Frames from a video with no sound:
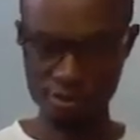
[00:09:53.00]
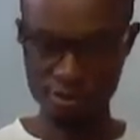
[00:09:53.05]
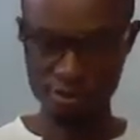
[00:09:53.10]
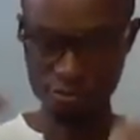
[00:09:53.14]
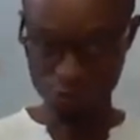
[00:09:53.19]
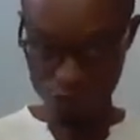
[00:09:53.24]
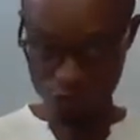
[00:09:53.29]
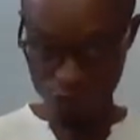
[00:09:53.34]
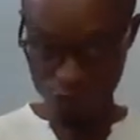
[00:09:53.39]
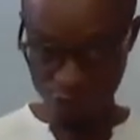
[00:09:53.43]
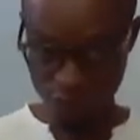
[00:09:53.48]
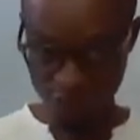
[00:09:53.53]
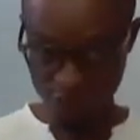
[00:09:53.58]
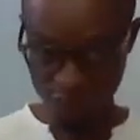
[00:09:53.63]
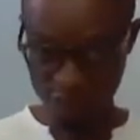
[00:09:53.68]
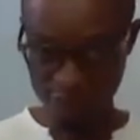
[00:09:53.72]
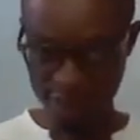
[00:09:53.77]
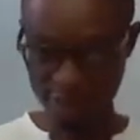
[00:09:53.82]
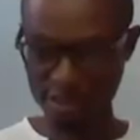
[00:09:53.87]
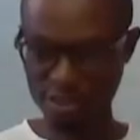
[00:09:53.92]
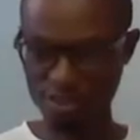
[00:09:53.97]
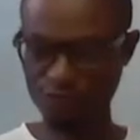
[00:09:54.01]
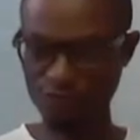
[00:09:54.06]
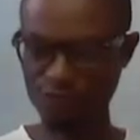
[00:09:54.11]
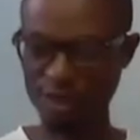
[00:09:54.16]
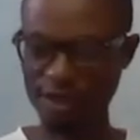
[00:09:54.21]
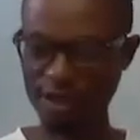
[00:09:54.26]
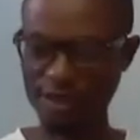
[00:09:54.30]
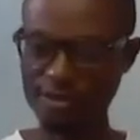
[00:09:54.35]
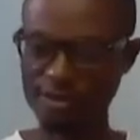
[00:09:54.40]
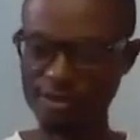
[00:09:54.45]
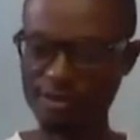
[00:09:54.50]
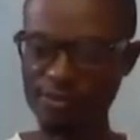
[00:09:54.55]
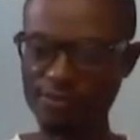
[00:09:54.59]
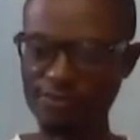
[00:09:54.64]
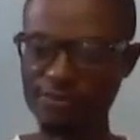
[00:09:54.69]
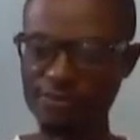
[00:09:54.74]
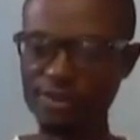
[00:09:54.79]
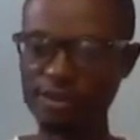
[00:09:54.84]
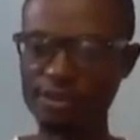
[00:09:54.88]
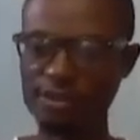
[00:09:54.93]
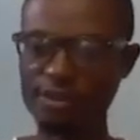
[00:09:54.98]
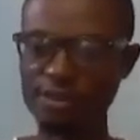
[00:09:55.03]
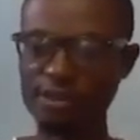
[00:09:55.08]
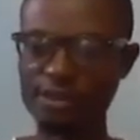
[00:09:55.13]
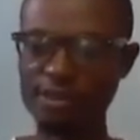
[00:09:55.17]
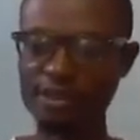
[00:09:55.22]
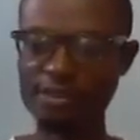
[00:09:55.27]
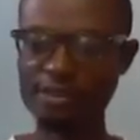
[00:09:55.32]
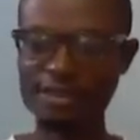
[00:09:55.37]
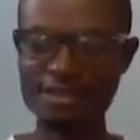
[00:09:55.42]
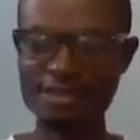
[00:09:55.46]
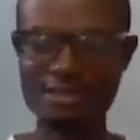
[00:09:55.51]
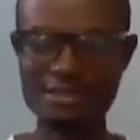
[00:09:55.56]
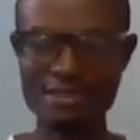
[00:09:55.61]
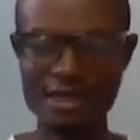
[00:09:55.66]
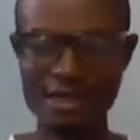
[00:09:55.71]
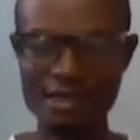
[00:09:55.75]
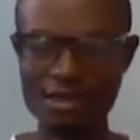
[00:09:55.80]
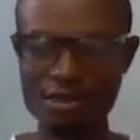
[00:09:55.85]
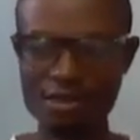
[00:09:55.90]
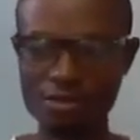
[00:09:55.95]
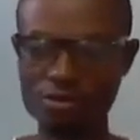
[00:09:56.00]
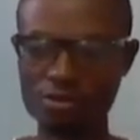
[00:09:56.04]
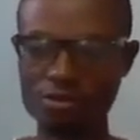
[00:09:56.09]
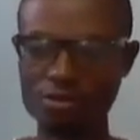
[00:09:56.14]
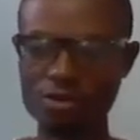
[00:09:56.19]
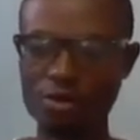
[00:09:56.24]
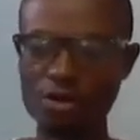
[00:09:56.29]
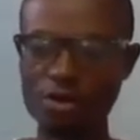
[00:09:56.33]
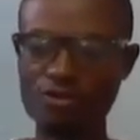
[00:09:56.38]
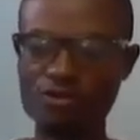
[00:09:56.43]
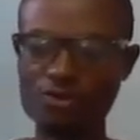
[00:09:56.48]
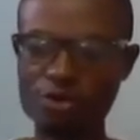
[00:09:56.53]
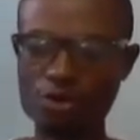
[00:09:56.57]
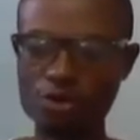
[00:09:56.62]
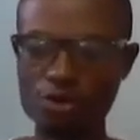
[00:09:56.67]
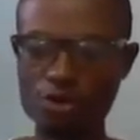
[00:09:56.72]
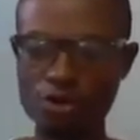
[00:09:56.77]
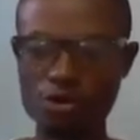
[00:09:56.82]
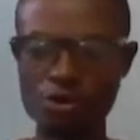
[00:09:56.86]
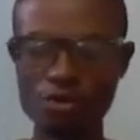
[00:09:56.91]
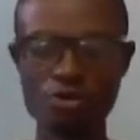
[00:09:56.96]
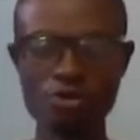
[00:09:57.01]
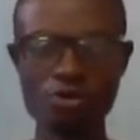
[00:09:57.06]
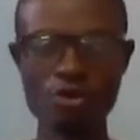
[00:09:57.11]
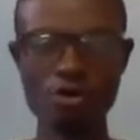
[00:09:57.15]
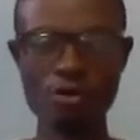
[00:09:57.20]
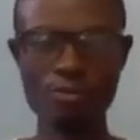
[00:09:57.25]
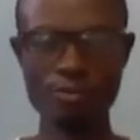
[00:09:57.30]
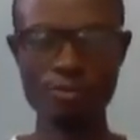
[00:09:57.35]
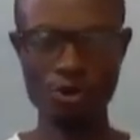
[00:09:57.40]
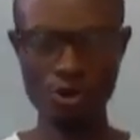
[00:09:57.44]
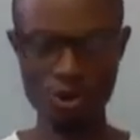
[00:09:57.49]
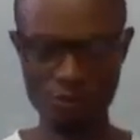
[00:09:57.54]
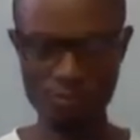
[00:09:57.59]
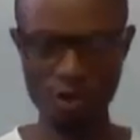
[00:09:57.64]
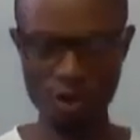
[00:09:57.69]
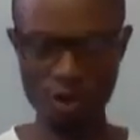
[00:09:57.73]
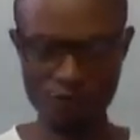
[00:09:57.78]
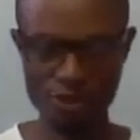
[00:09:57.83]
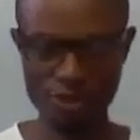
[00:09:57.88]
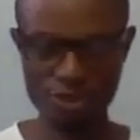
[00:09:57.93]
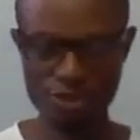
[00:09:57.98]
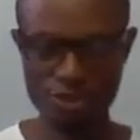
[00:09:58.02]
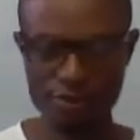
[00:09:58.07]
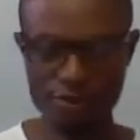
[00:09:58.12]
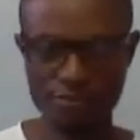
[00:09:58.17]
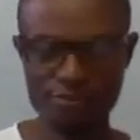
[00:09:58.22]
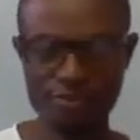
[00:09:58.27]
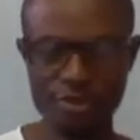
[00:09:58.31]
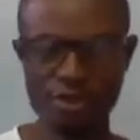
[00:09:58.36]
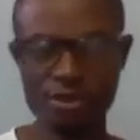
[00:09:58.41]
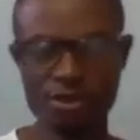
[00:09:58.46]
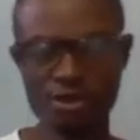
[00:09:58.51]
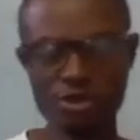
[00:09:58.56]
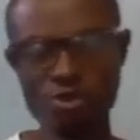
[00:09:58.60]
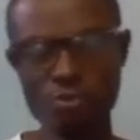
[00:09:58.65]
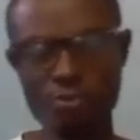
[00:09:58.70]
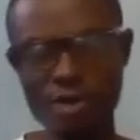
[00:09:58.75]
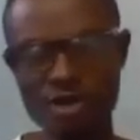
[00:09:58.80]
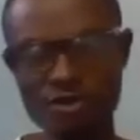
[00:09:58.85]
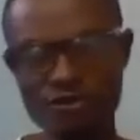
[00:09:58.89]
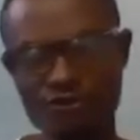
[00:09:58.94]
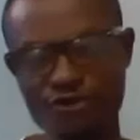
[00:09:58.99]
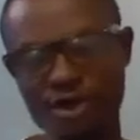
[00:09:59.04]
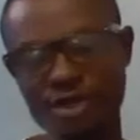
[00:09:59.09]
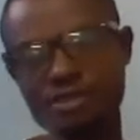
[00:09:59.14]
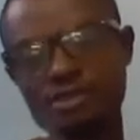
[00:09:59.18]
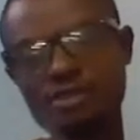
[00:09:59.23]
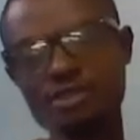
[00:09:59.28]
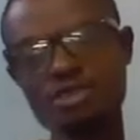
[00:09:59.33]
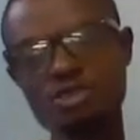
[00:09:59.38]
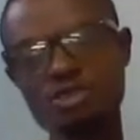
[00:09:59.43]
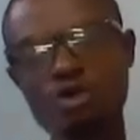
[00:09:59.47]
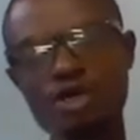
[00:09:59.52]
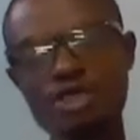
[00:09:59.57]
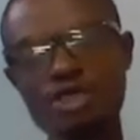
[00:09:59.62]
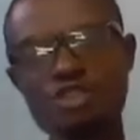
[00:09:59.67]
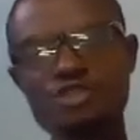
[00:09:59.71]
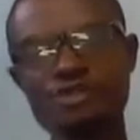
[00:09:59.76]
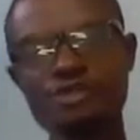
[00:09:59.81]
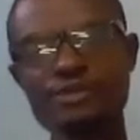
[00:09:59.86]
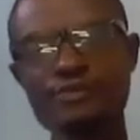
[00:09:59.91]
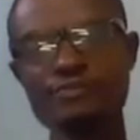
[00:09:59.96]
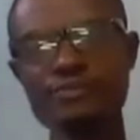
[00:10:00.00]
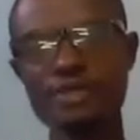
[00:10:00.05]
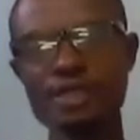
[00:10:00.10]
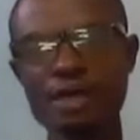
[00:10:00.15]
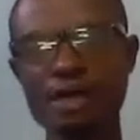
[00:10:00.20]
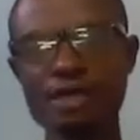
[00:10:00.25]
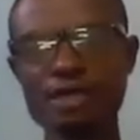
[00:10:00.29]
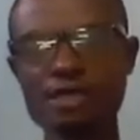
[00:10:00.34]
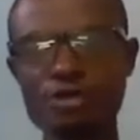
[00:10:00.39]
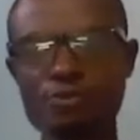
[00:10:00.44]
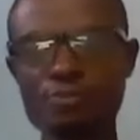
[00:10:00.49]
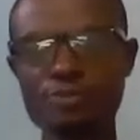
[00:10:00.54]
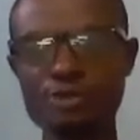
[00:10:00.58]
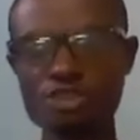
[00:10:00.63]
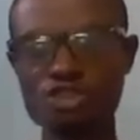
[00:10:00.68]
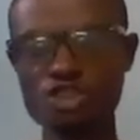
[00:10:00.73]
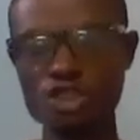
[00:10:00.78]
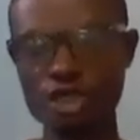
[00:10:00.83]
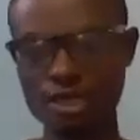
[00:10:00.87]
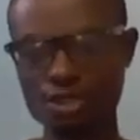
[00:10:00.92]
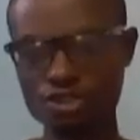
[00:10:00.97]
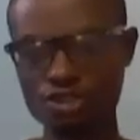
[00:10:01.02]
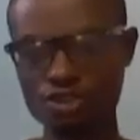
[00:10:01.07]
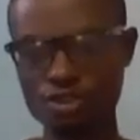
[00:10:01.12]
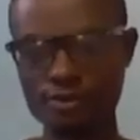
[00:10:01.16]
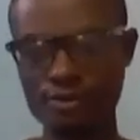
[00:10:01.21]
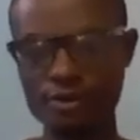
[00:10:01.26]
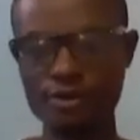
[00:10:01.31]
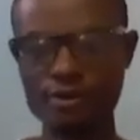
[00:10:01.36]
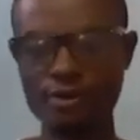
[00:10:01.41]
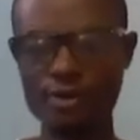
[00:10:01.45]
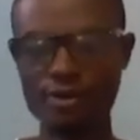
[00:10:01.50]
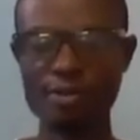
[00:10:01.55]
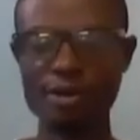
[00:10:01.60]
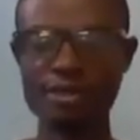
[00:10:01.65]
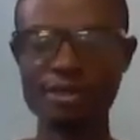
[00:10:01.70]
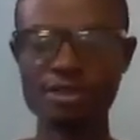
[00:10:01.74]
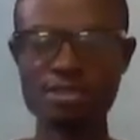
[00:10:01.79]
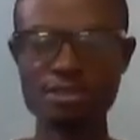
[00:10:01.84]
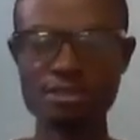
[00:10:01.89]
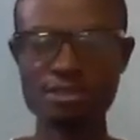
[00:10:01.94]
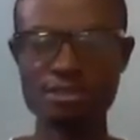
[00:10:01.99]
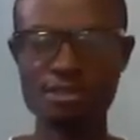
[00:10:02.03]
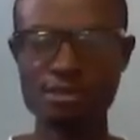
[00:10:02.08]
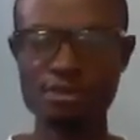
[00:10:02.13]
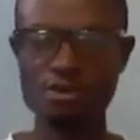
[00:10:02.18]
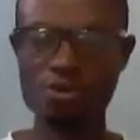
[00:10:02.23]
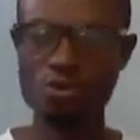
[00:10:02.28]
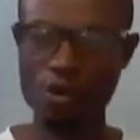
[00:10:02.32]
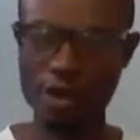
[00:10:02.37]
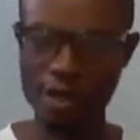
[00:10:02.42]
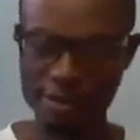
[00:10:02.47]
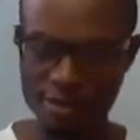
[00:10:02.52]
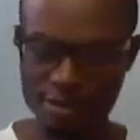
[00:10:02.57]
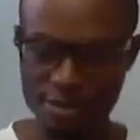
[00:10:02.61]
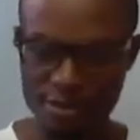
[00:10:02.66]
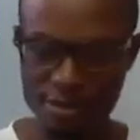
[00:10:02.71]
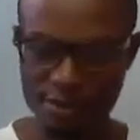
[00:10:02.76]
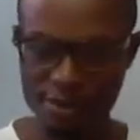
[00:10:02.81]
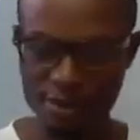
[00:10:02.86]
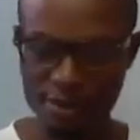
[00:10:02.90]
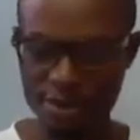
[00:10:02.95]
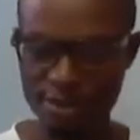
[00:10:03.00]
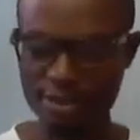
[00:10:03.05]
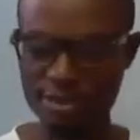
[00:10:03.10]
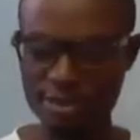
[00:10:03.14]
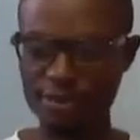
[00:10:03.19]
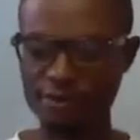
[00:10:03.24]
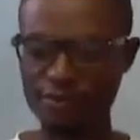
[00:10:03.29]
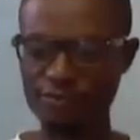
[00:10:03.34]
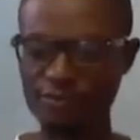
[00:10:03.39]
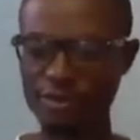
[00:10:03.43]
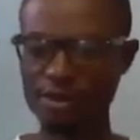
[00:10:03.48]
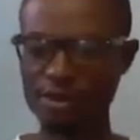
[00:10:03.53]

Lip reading: which you have identified in the cycle of rural poverty. You may find this question a little bit challenging, but it's quite easy.